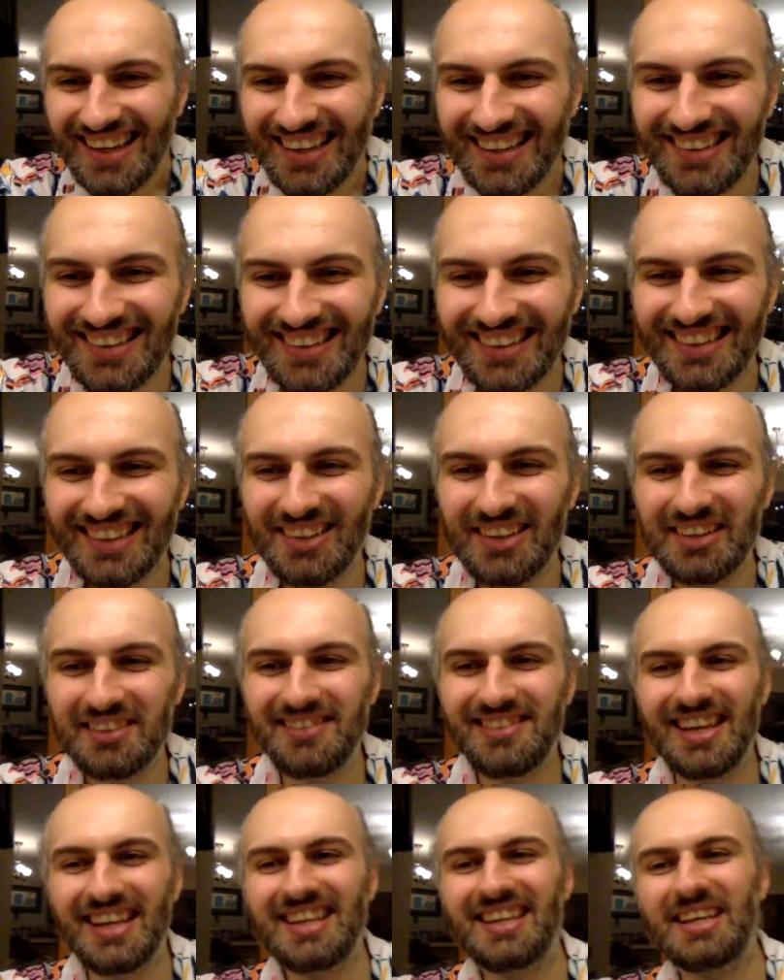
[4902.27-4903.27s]

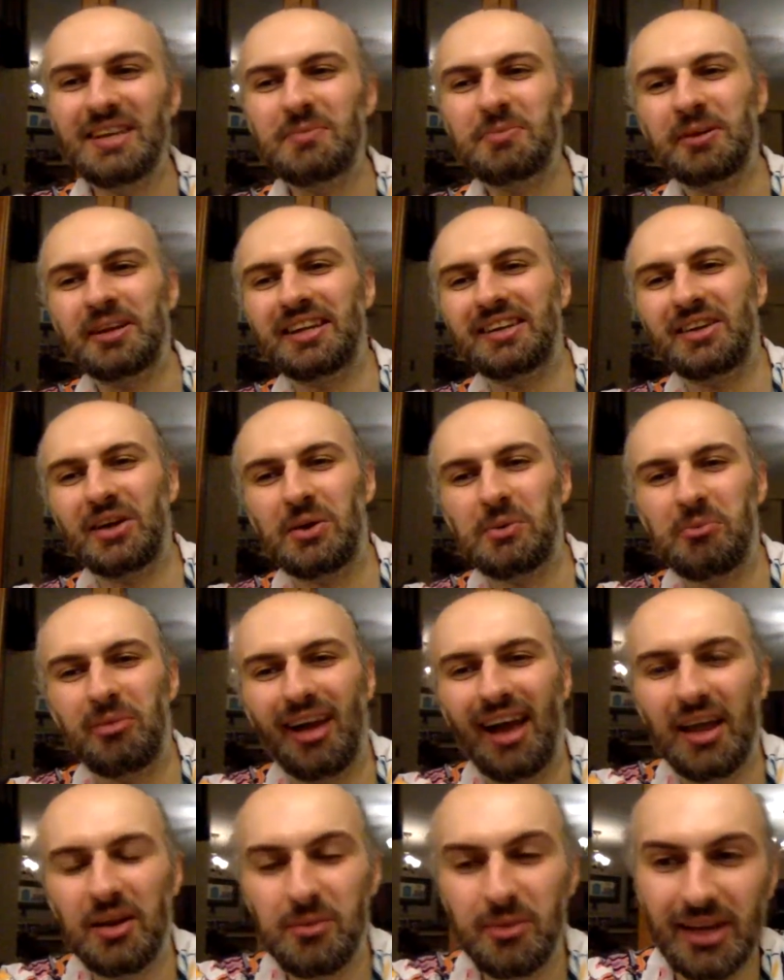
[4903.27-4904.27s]
Jay-Z, please don't
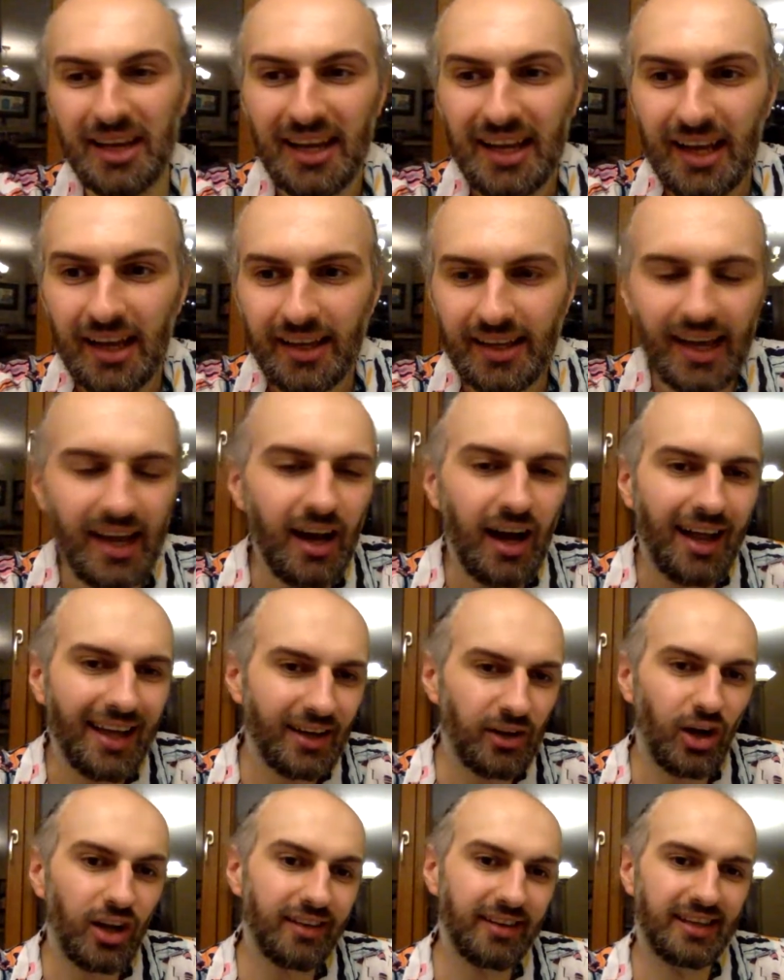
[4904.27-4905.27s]
ban me. Yeah,
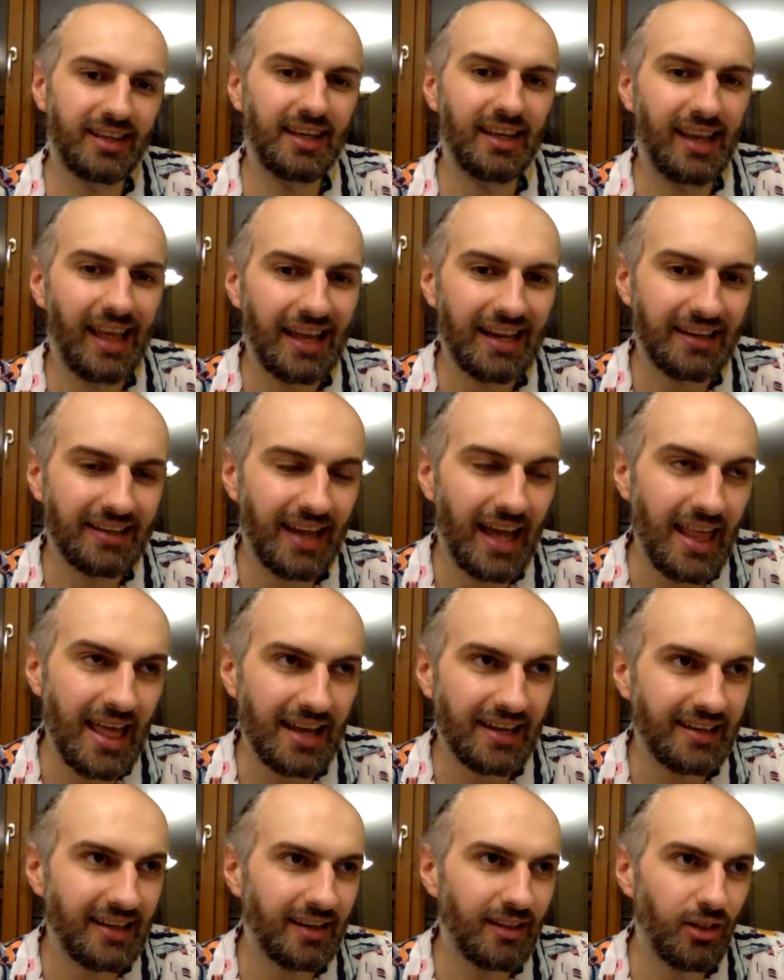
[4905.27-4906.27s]
honestly, like
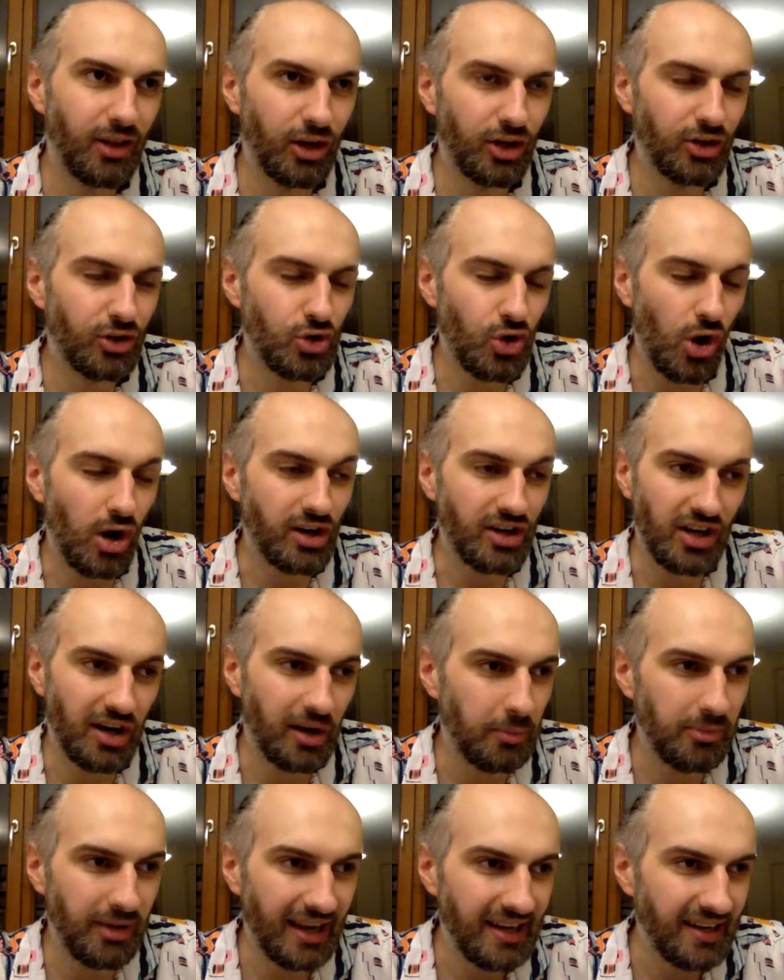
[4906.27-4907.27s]
Xanax and
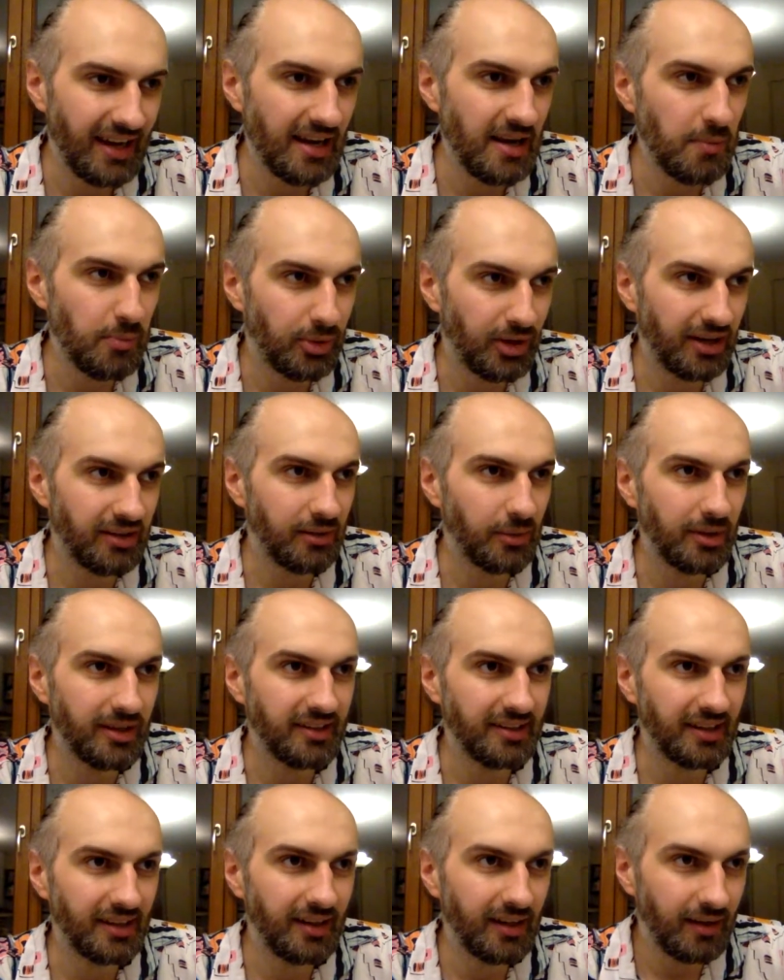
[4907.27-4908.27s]
short-term
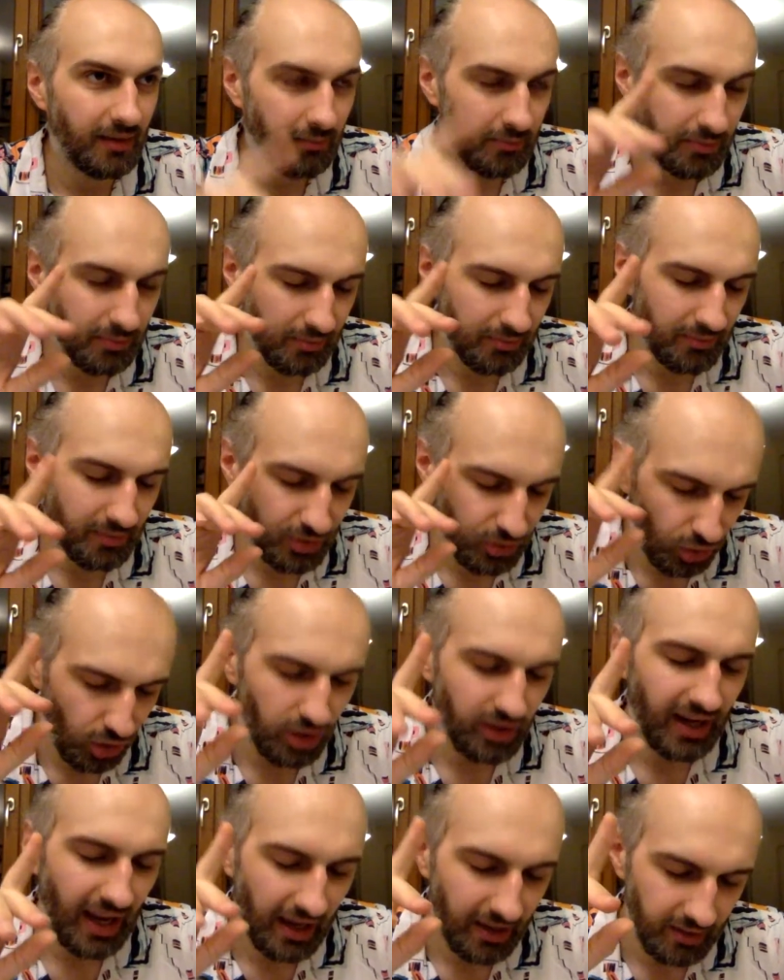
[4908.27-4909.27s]
antidepressants.
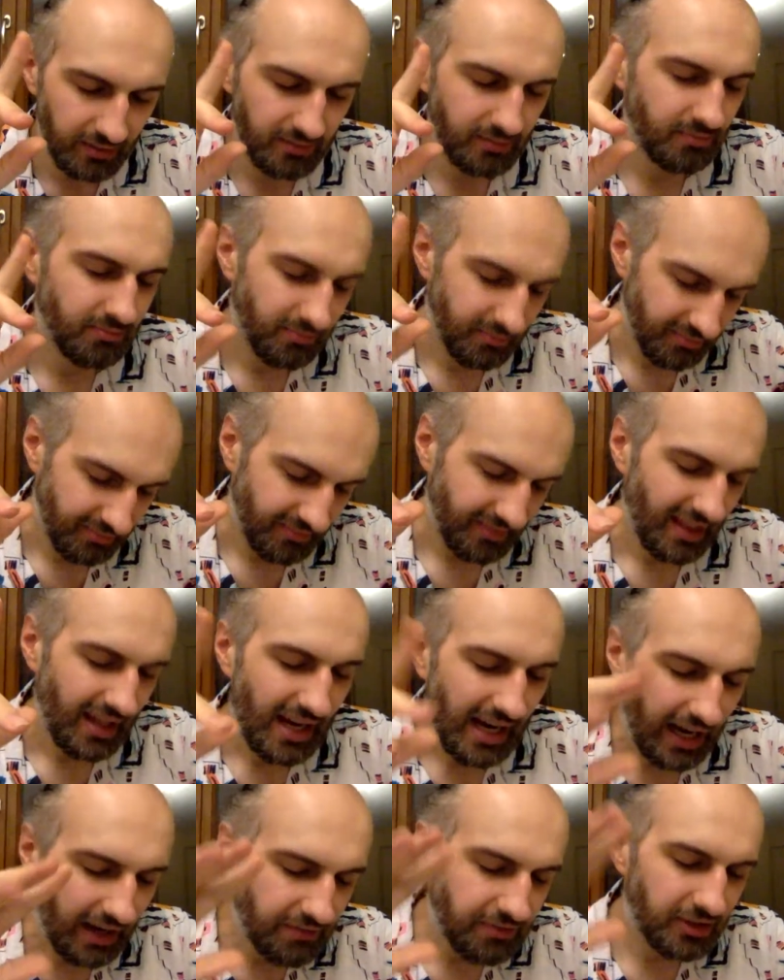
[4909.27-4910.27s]
Sorry,
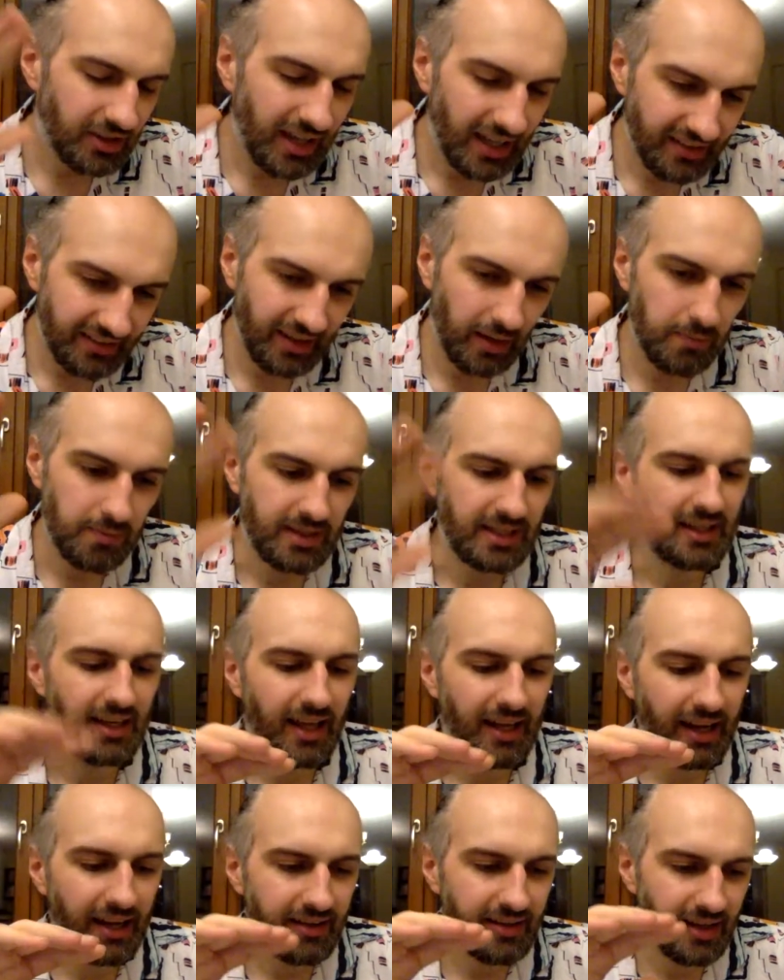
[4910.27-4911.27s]
I forgot something.
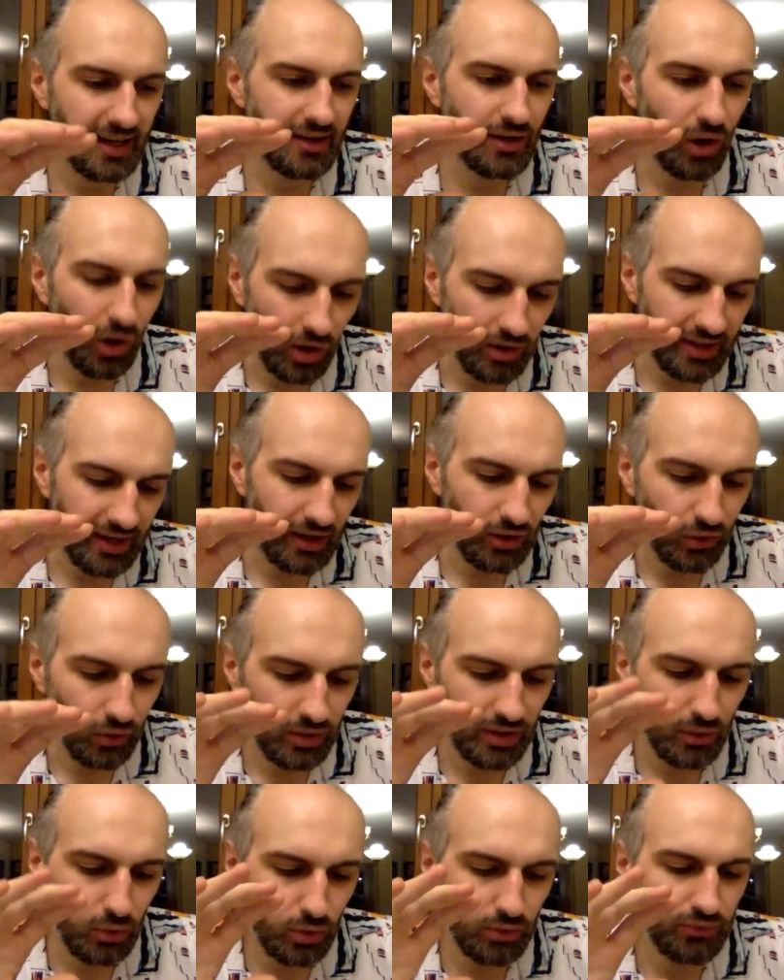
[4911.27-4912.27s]
Like I said, they're
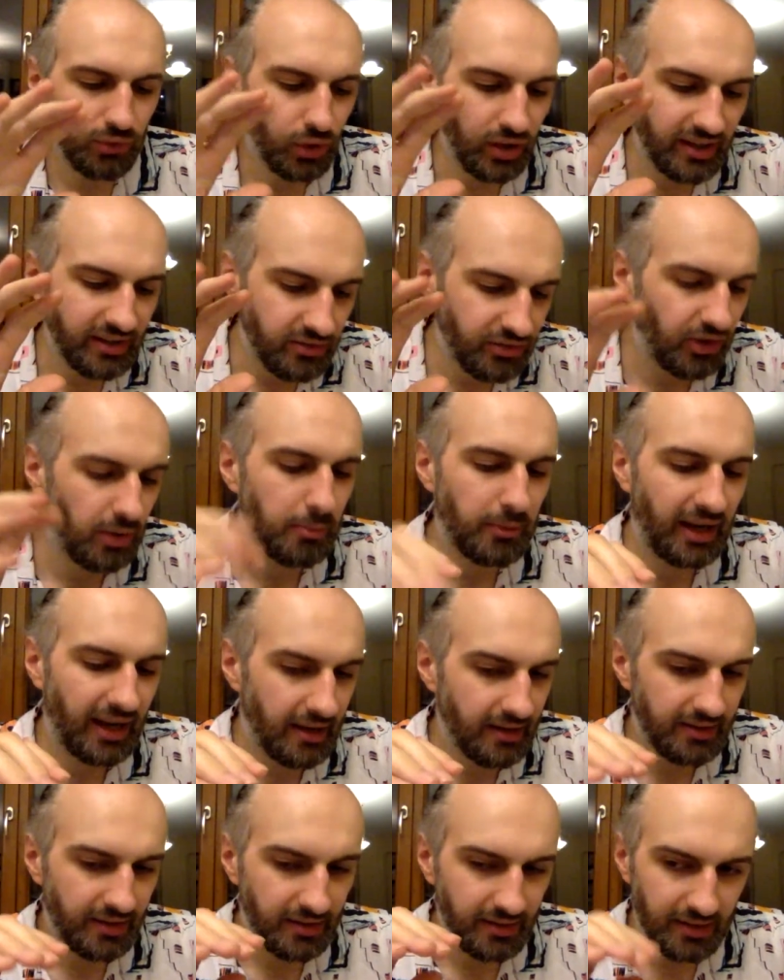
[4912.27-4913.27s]
only good for extreme
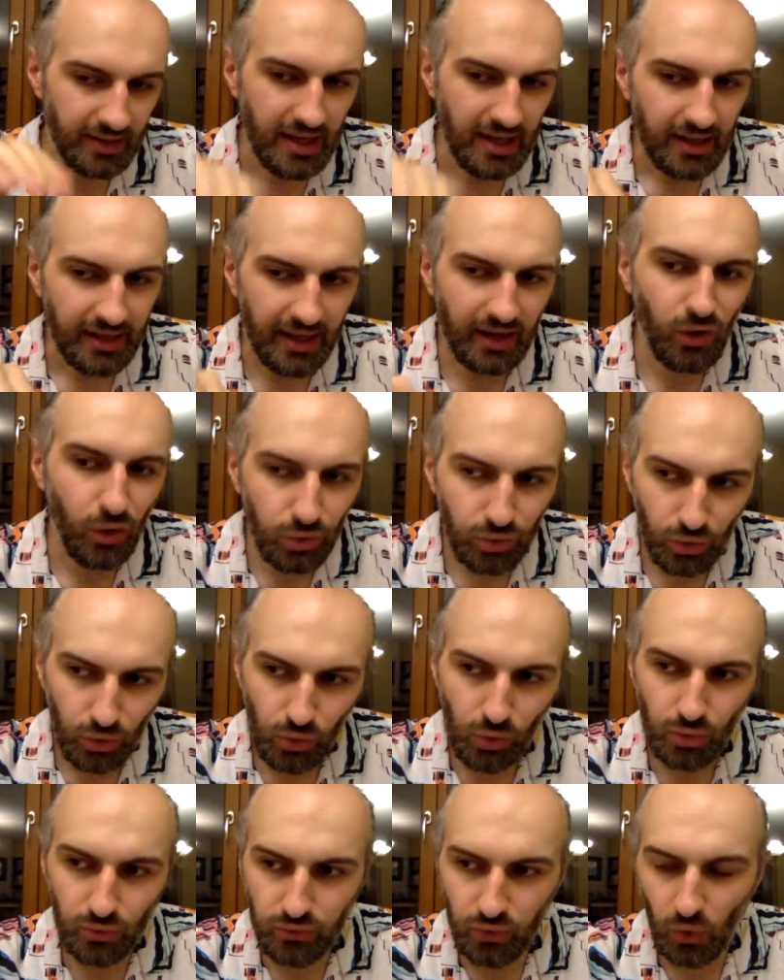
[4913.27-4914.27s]
cases. They're also
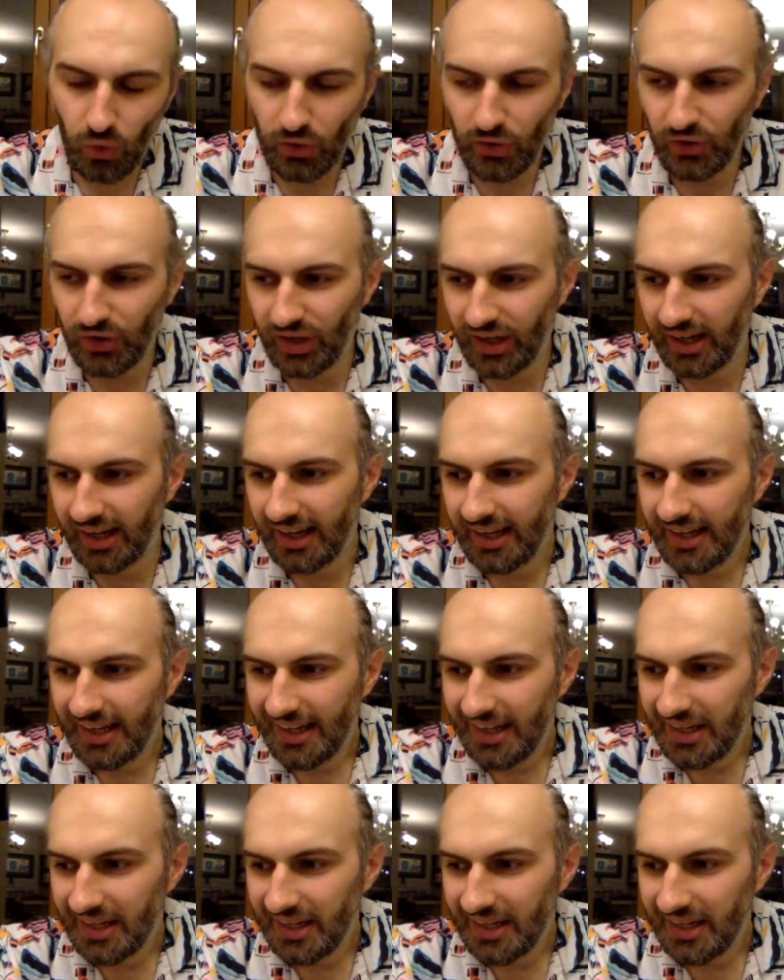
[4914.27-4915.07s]
good for